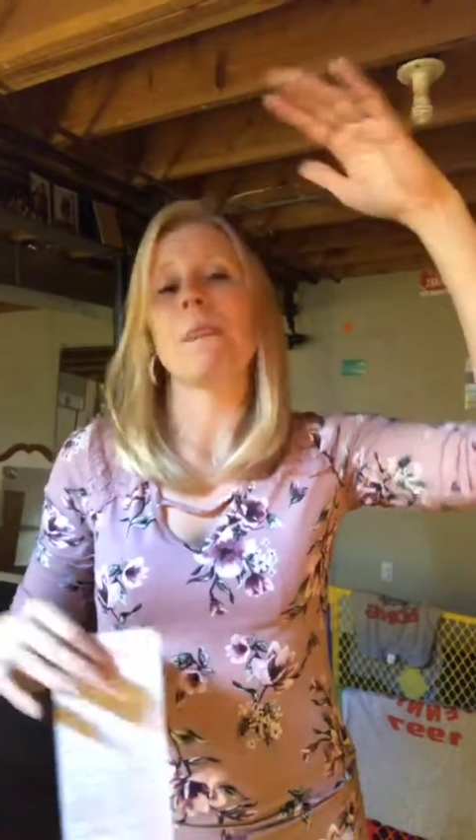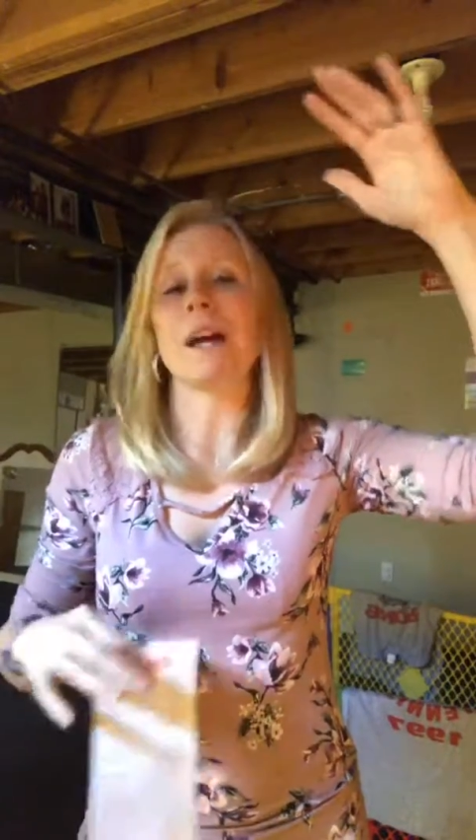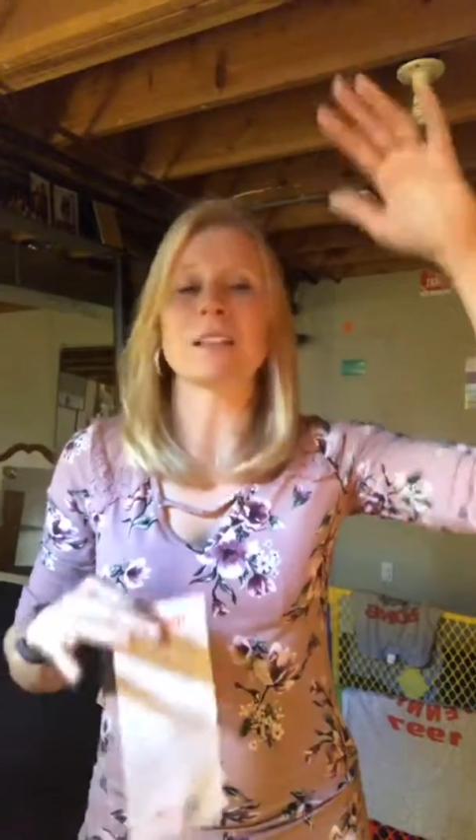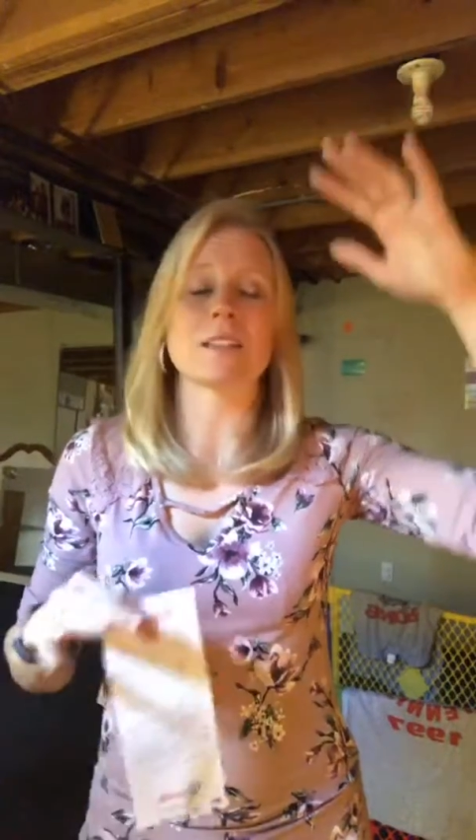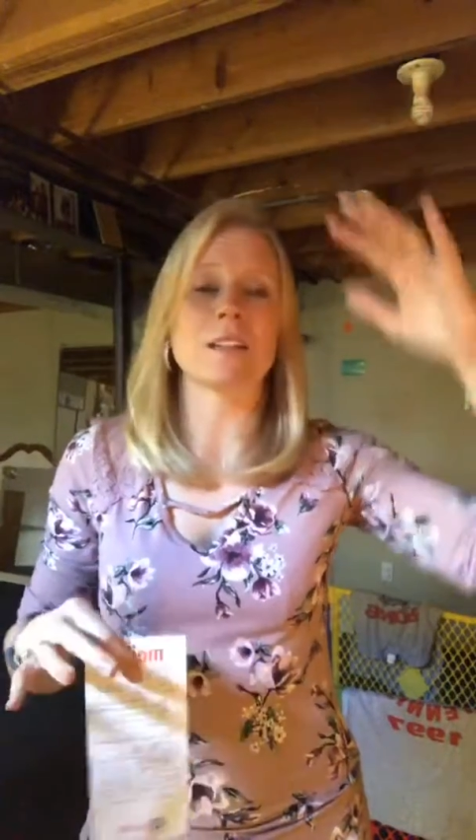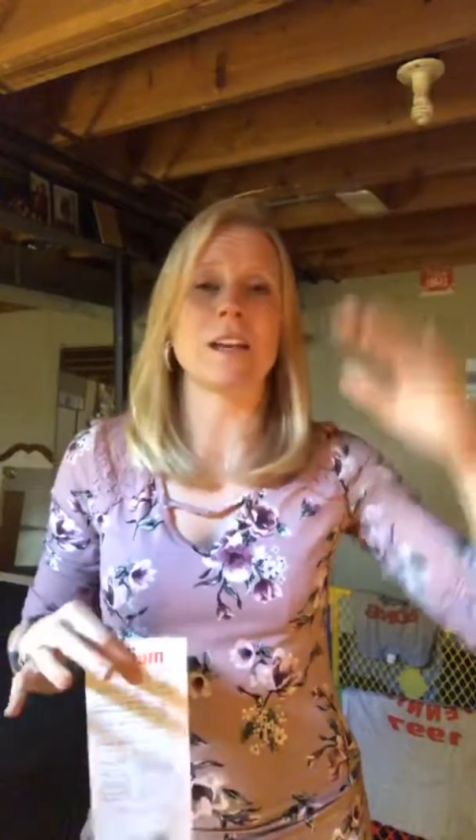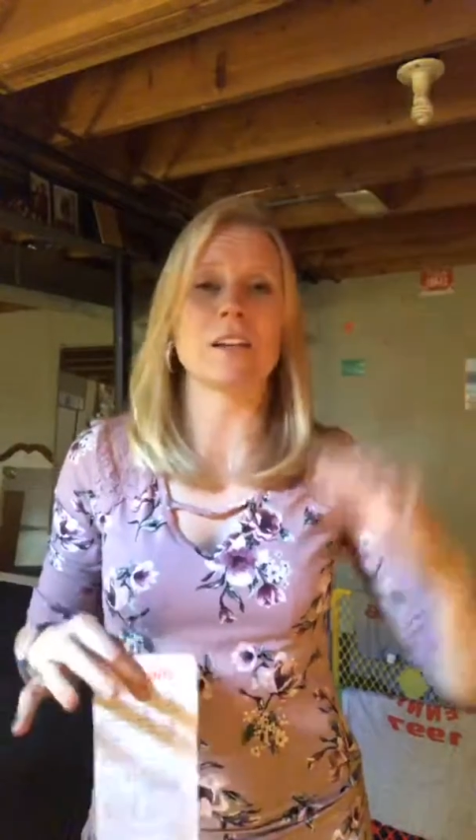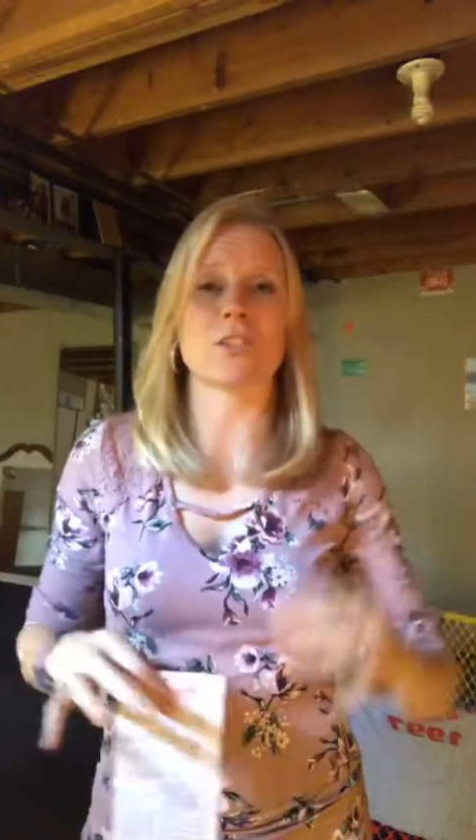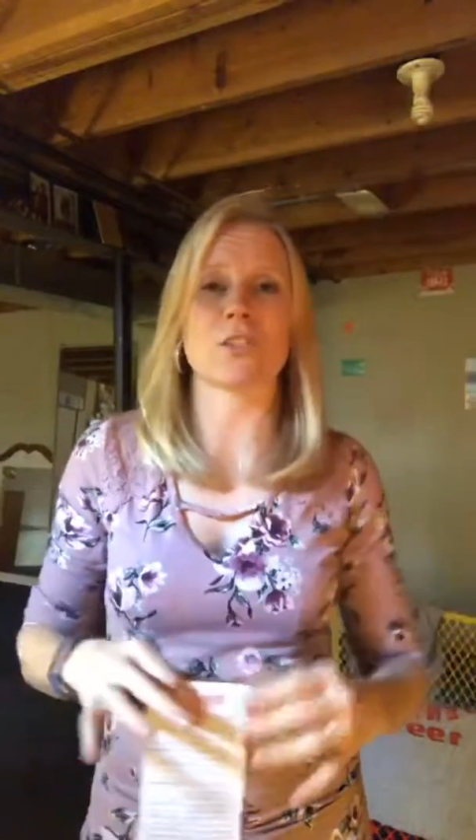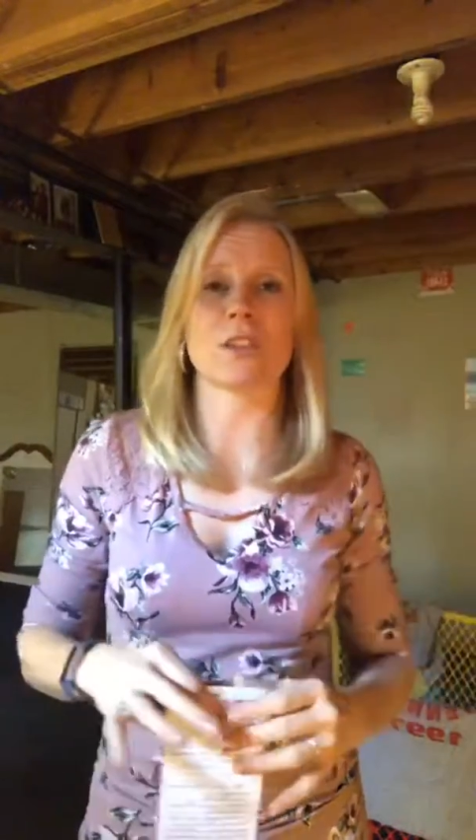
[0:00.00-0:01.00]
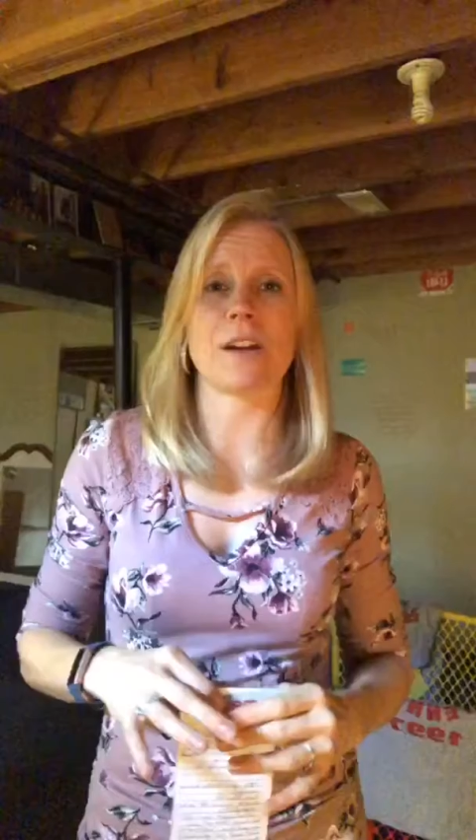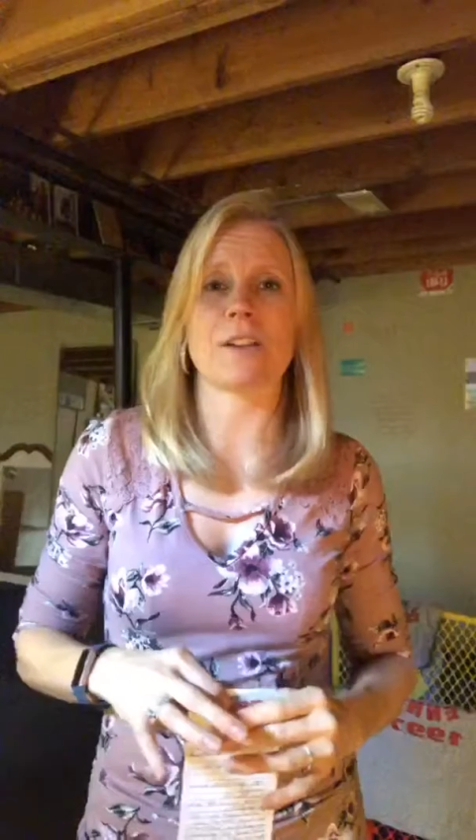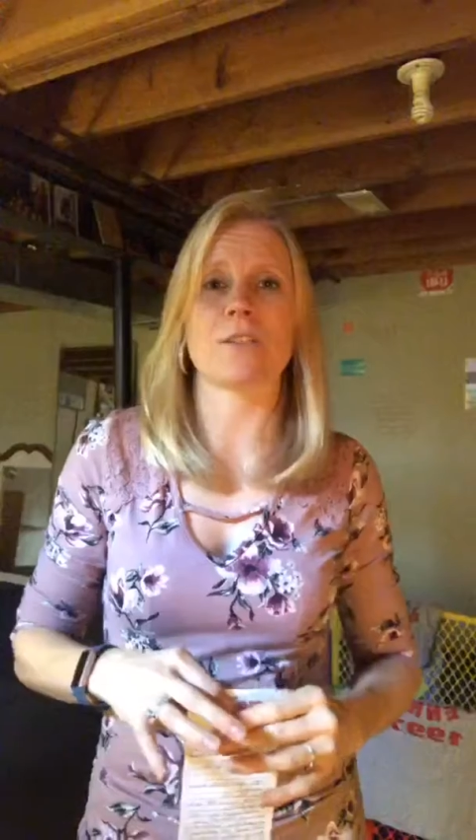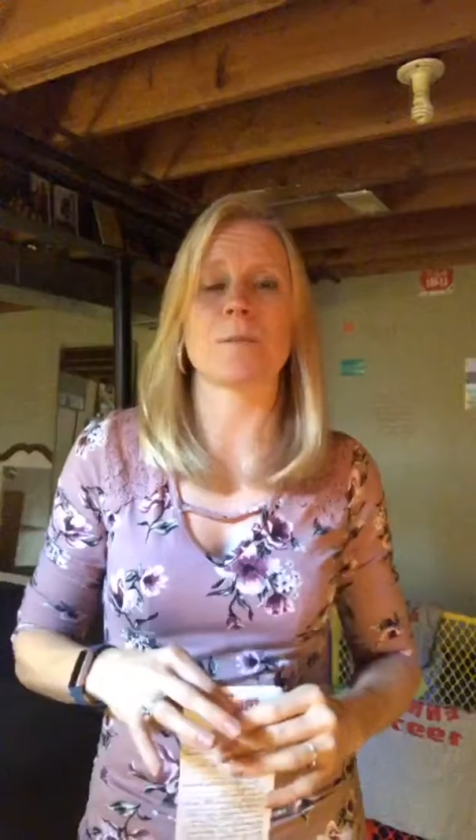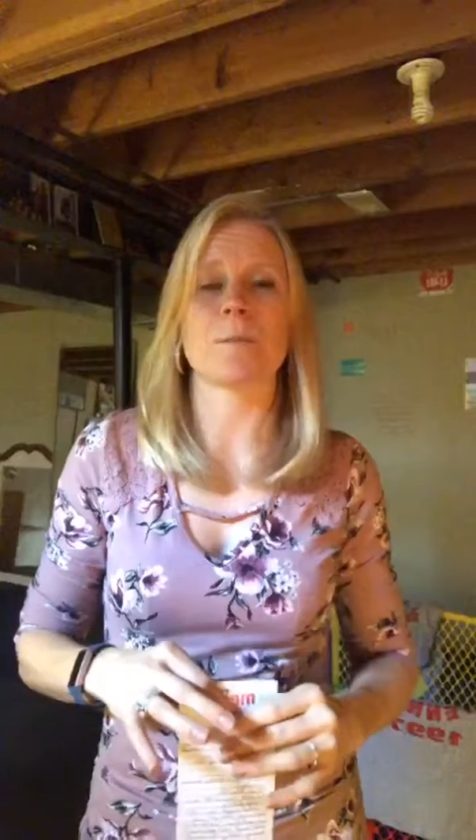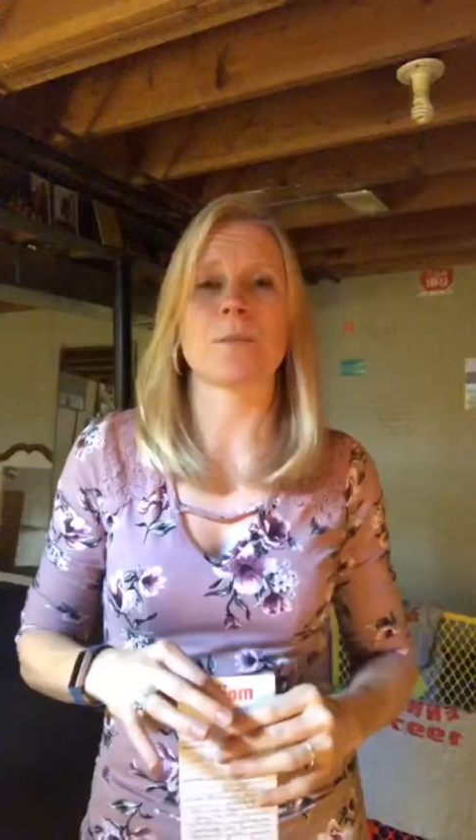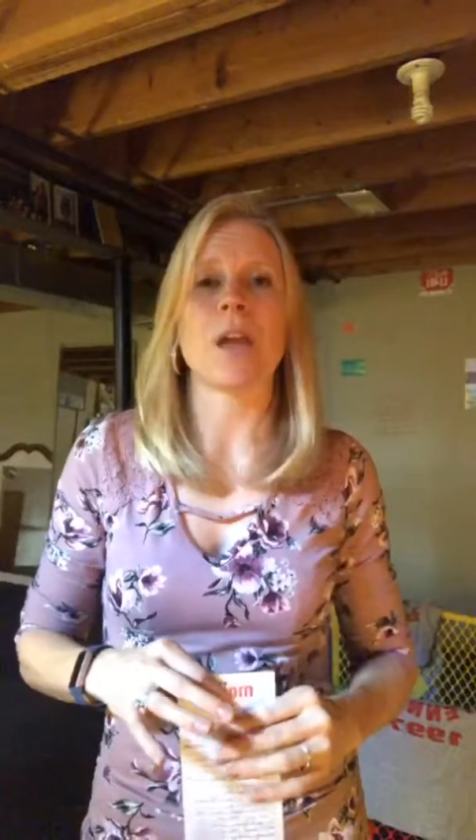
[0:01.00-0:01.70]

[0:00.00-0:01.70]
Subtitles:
That's the natural cycle.